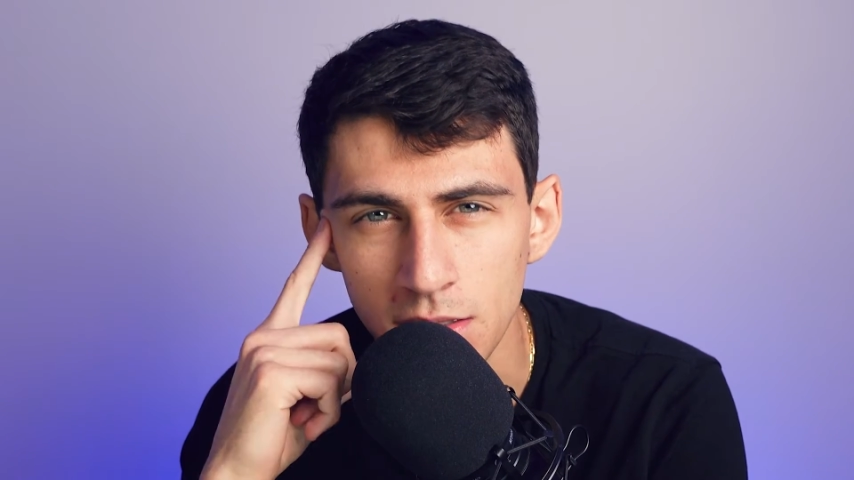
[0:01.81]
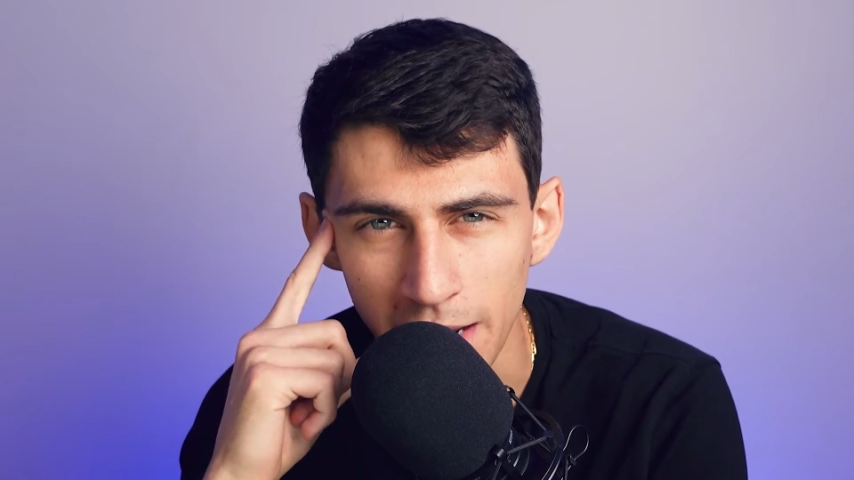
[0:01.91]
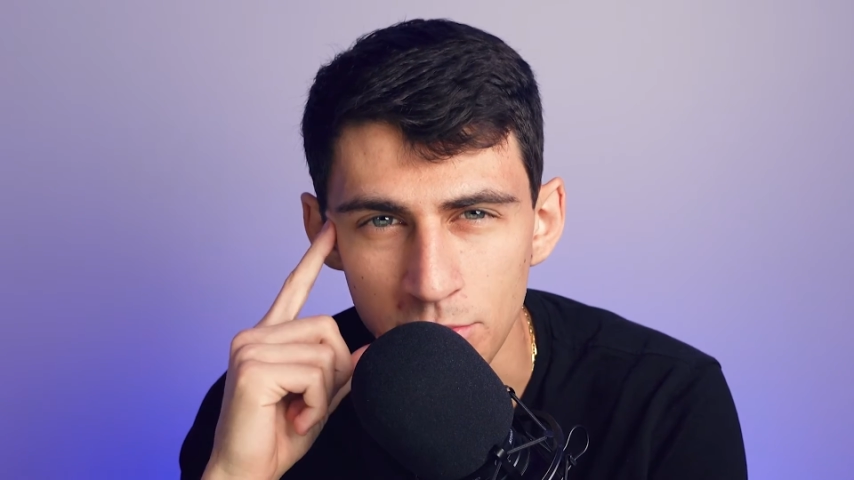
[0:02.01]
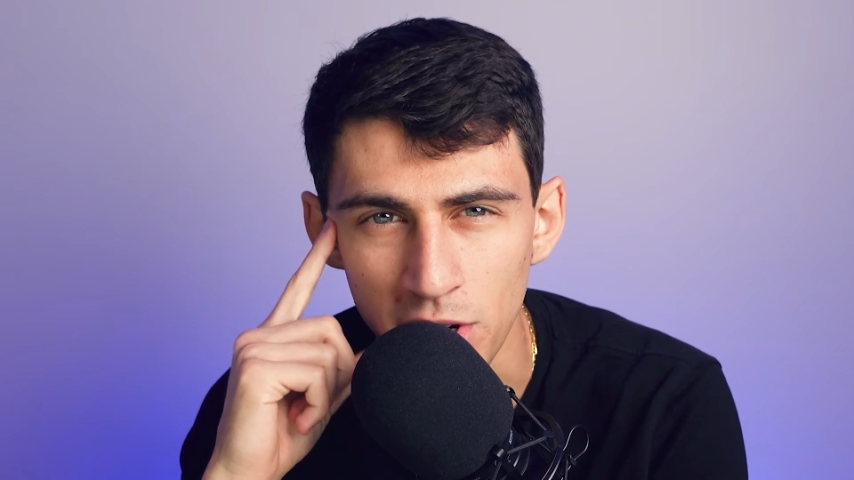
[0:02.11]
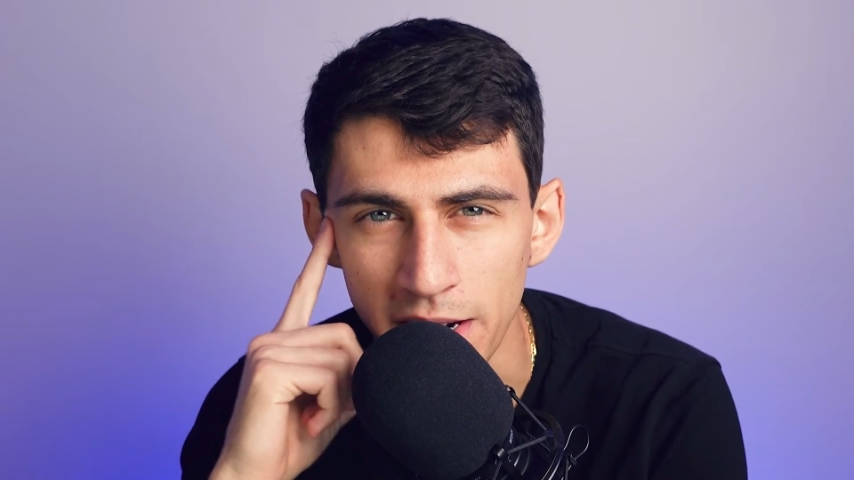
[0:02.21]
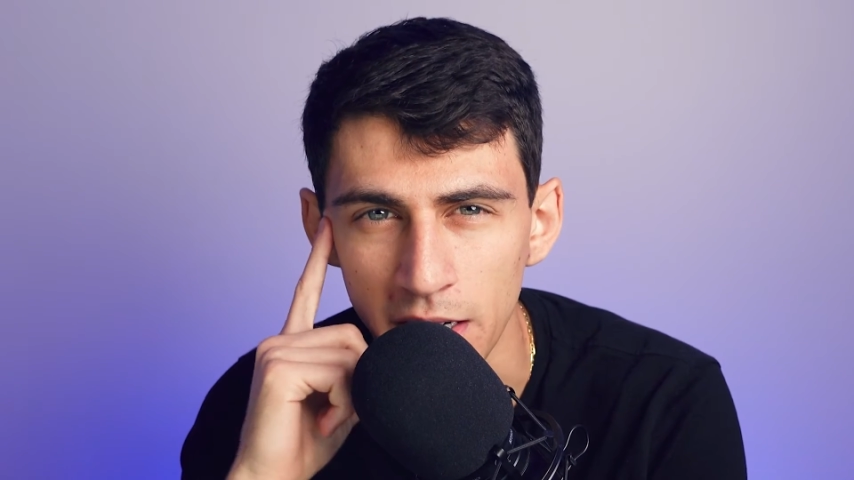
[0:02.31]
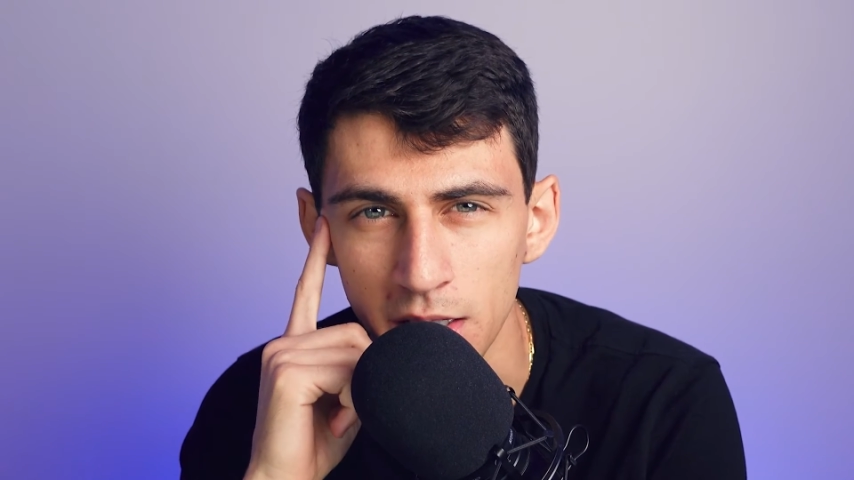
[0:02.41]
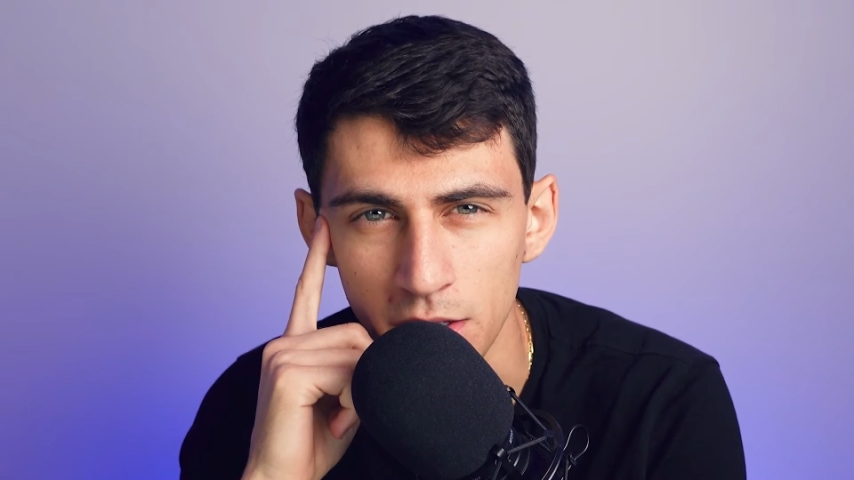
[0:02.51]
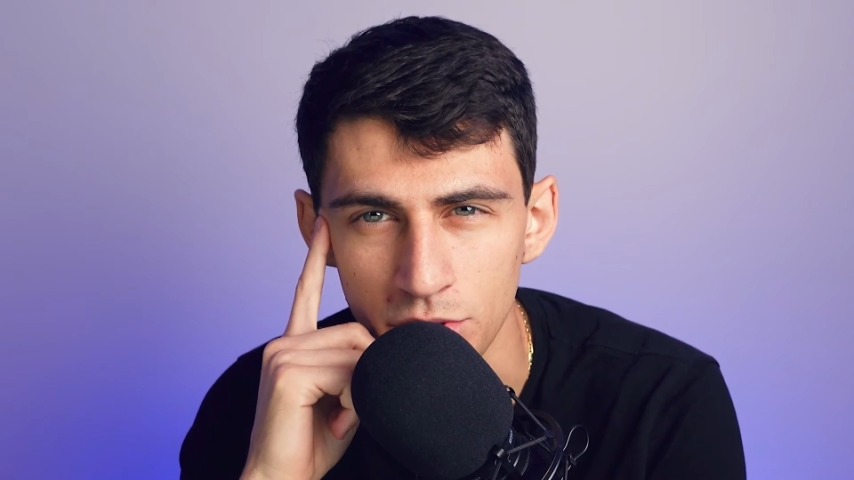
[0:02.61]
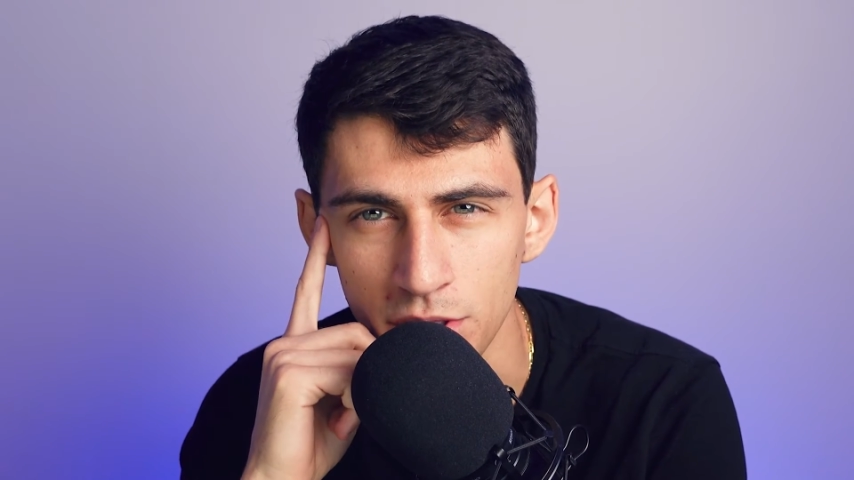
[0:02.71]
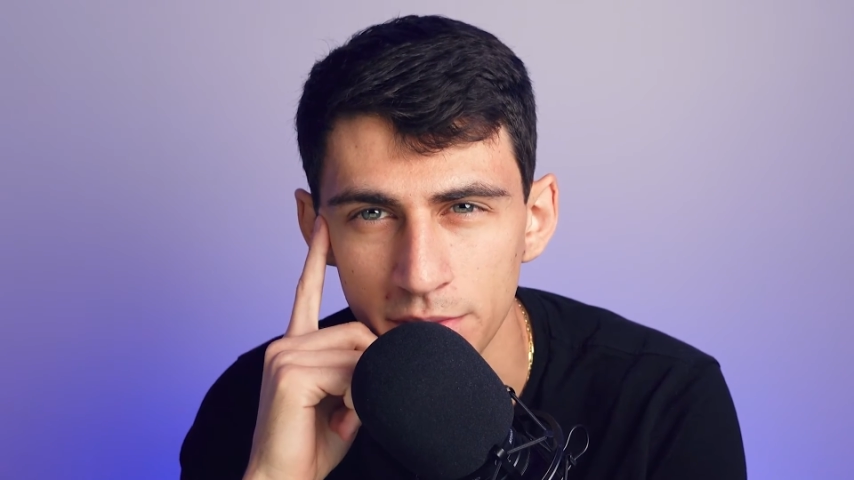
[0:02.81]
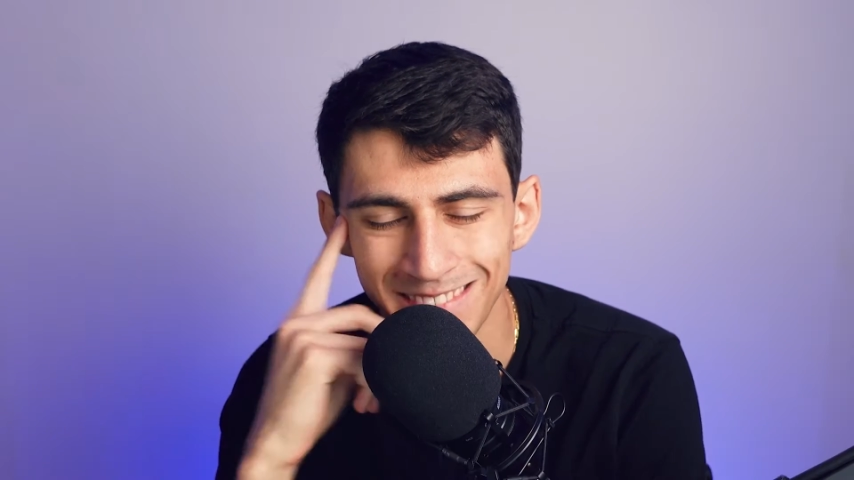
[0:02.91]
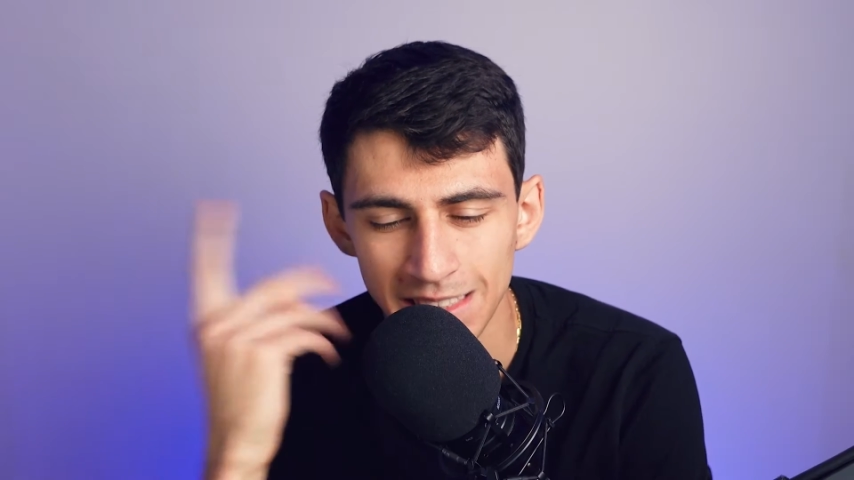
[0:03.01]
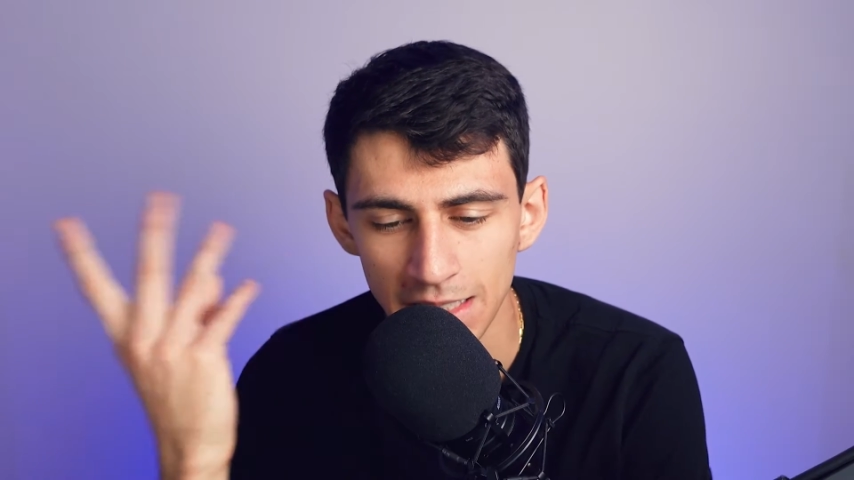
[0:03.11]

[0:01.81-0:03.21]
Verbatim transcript: time track in Notion?